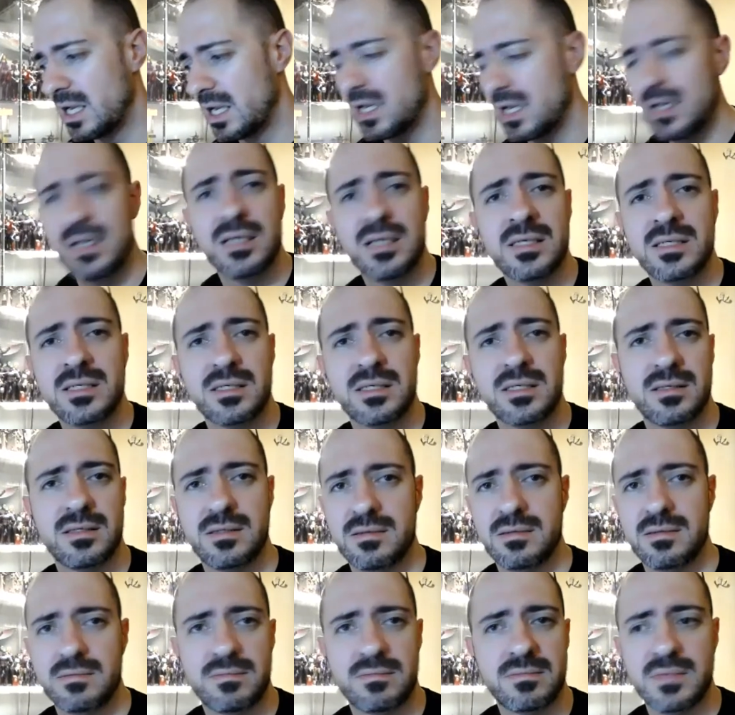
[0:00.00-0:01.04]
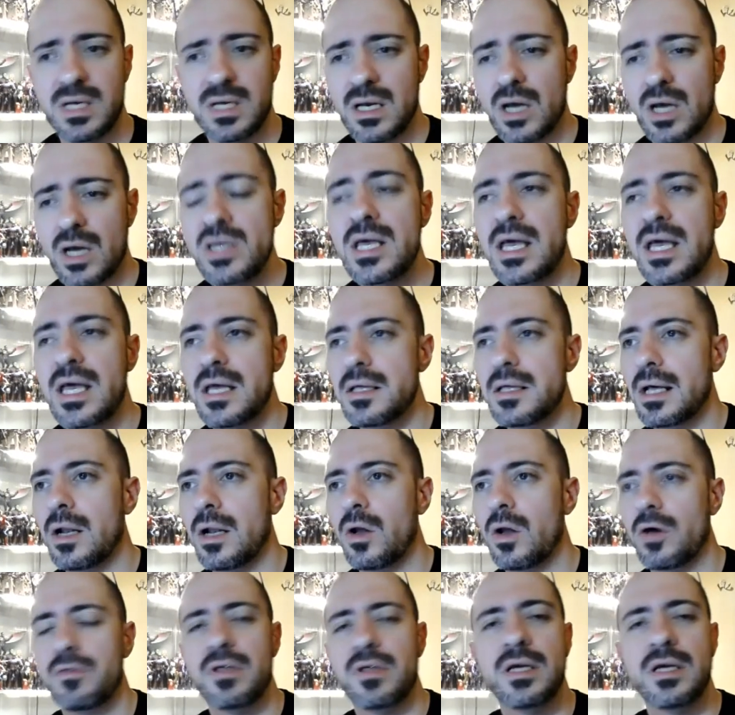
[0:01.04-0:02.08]
And, you know, yeah, a lot
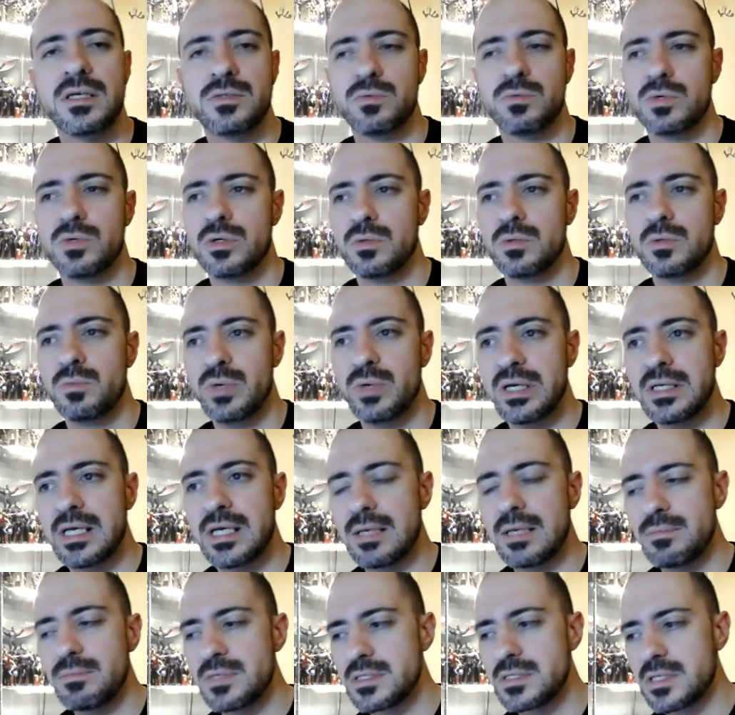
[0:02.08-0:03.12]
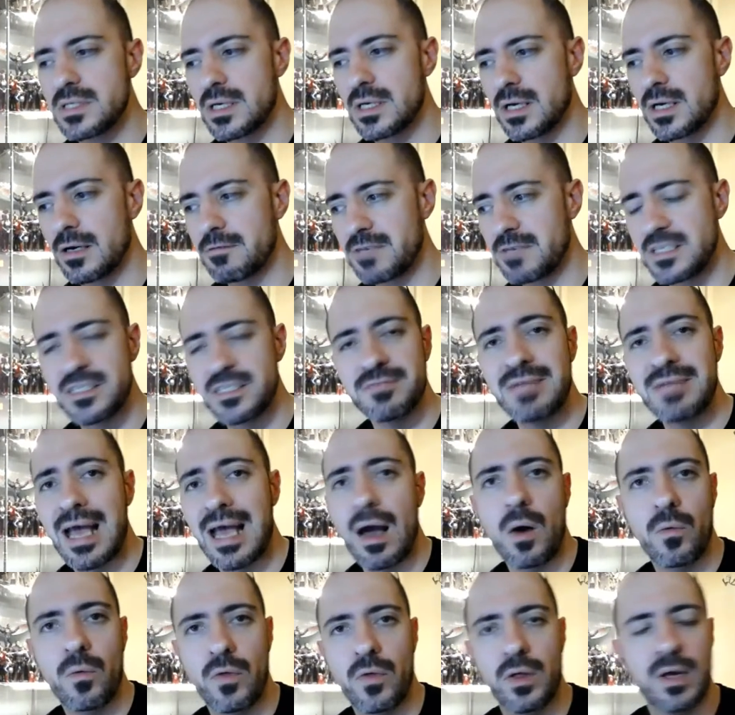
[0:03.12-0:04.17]
of things will be deemed offensive
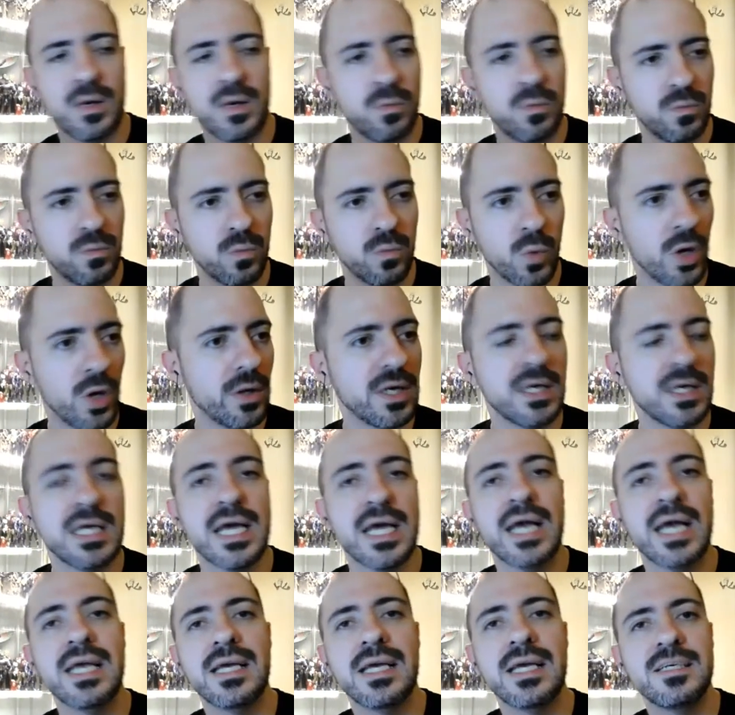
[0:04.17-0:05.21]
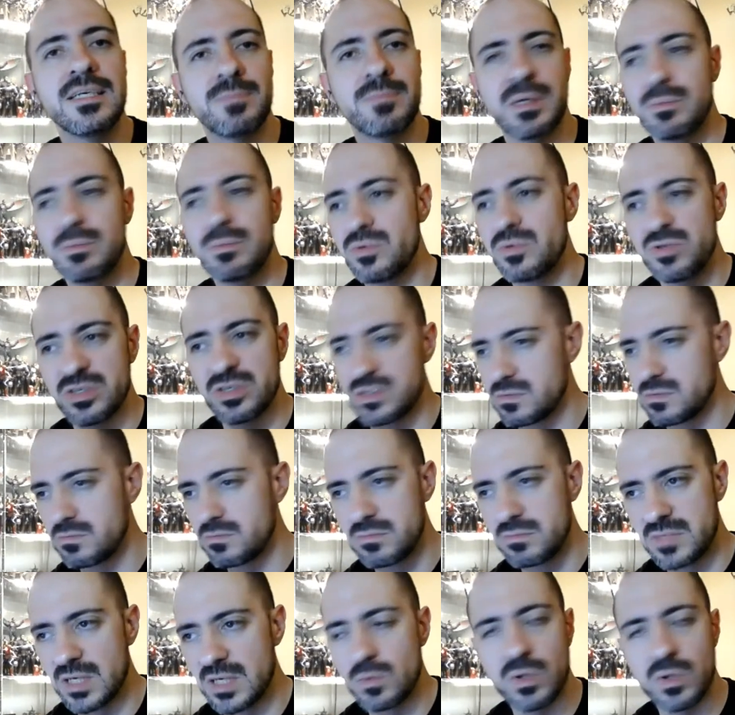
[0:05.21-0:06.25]
now that they weren't in the 80s. People just
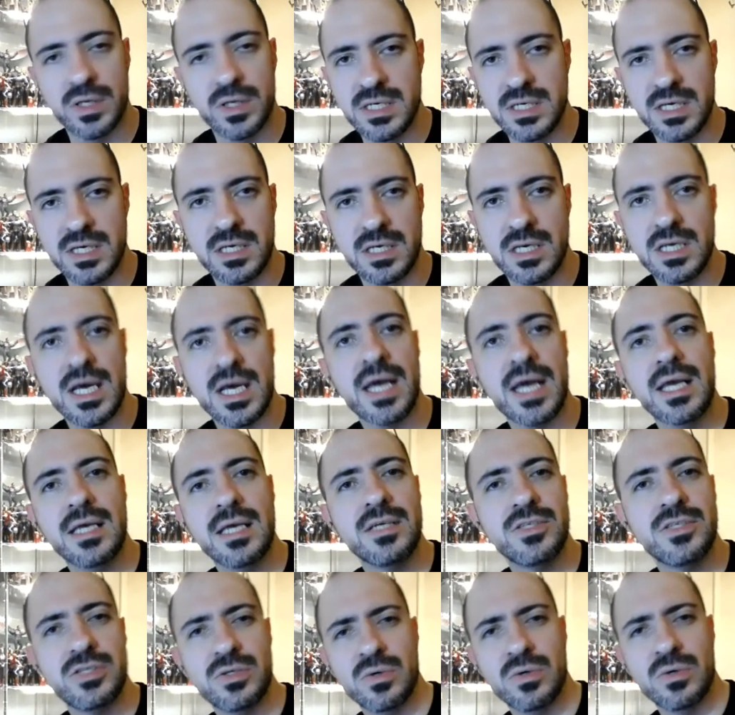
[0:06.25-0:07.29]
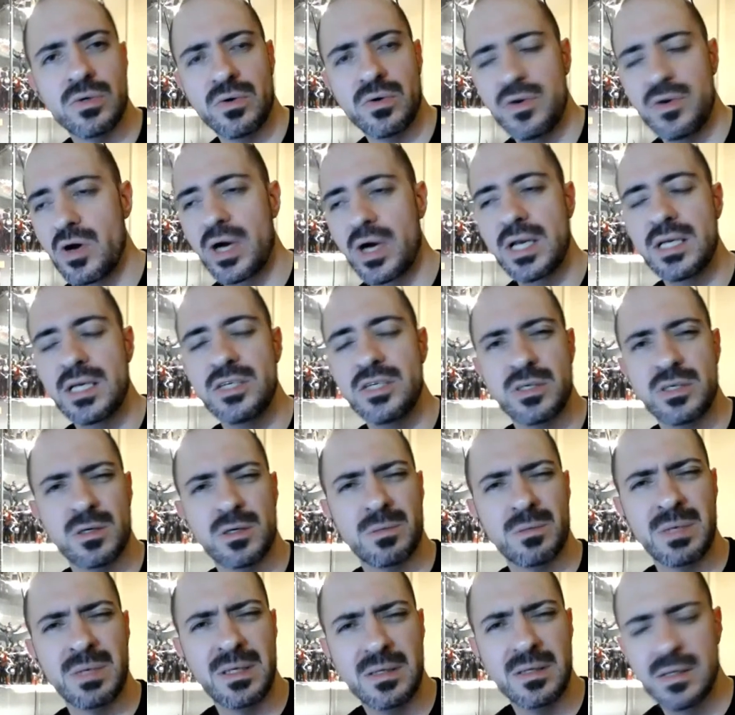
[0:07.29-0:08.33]
did what they did in the 80s or 90s, you know what
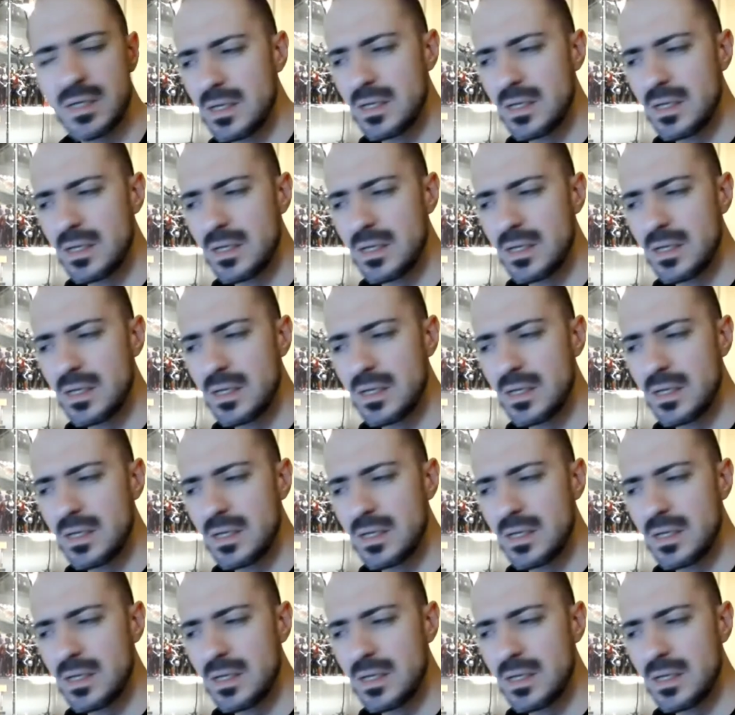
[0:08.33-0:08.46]
I mean?